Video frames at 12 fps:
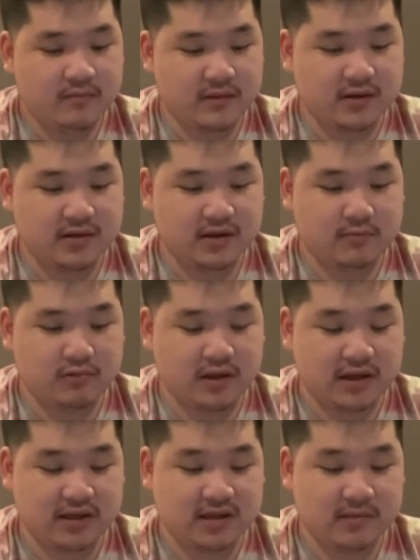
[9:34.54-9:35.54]
it's
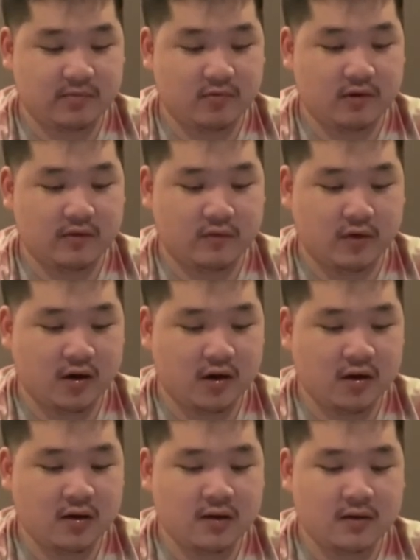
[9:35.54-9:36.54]
completely simple and
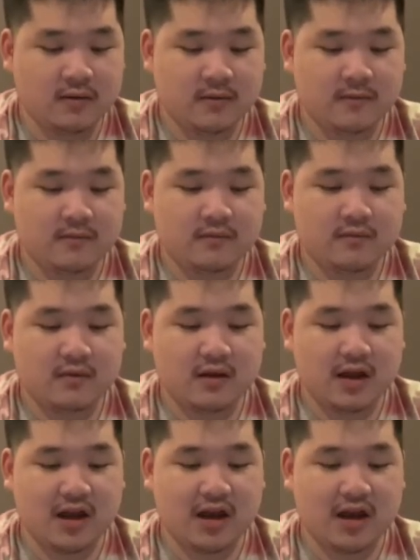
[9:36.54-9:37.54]
wrong,
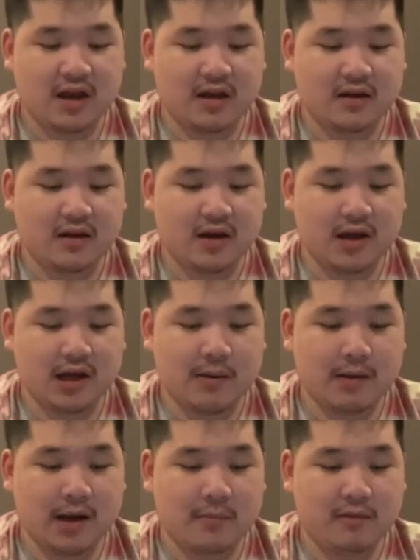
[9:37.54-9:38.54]
and
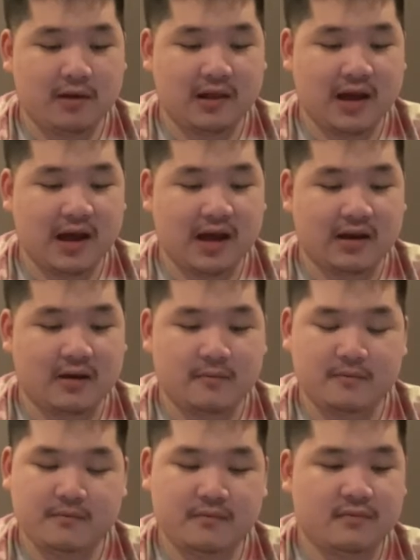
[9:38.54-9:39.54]
I'm glad
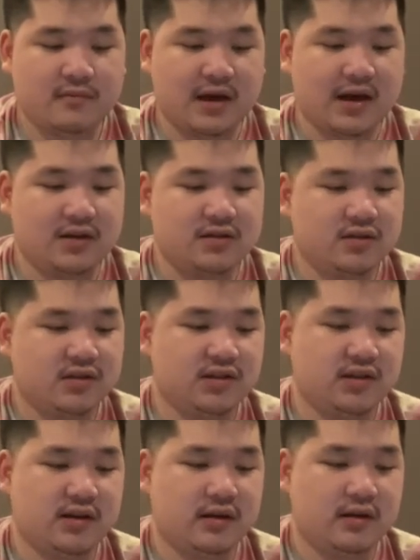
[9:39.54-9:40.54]
that
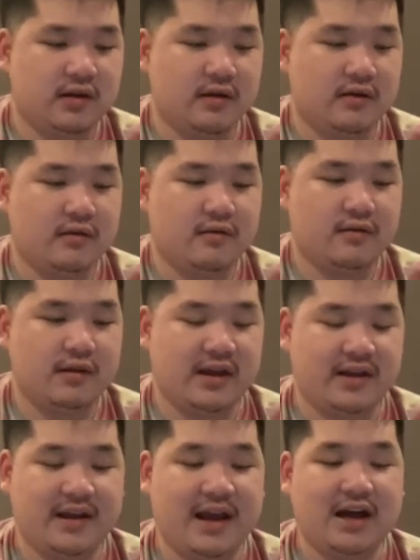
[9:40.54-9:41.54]
she is
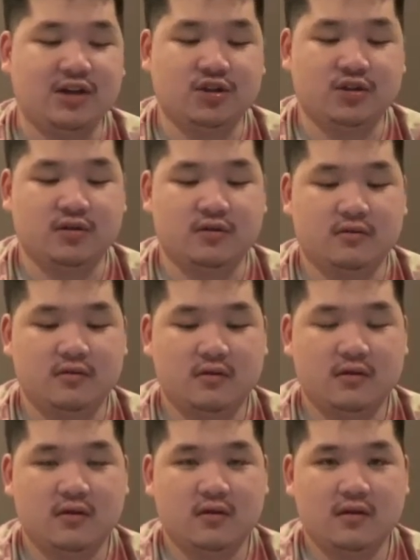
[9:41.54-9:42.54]
taking action
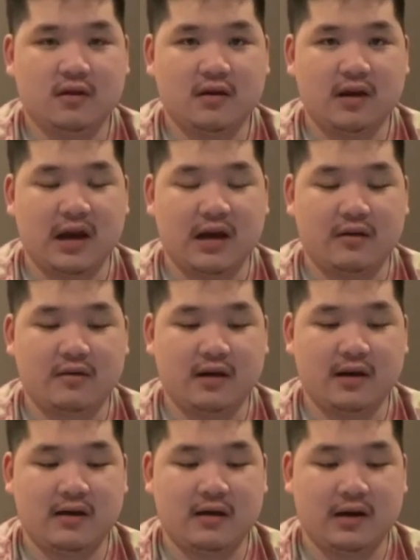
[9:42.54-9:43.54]
as
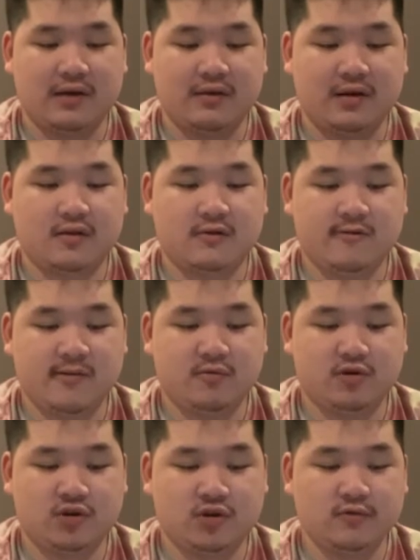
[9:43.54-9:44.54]
other
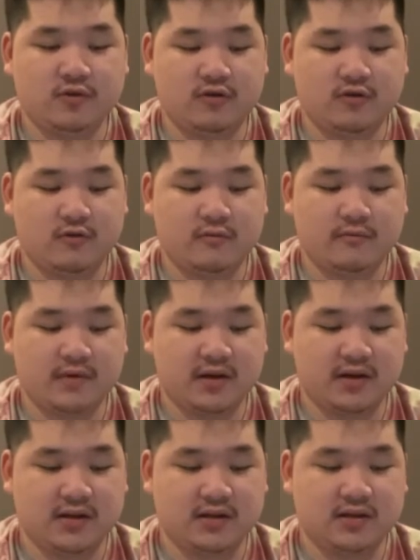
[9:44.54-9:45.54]
people should do,
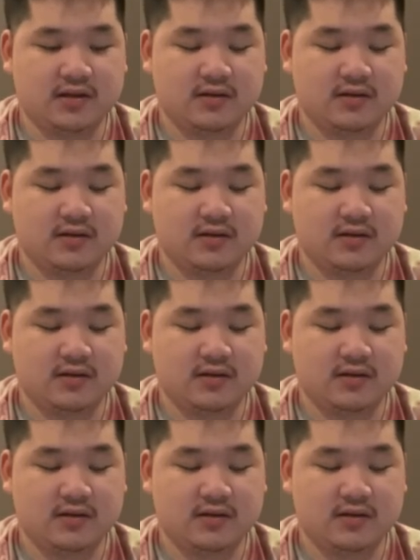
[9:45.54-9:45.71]
because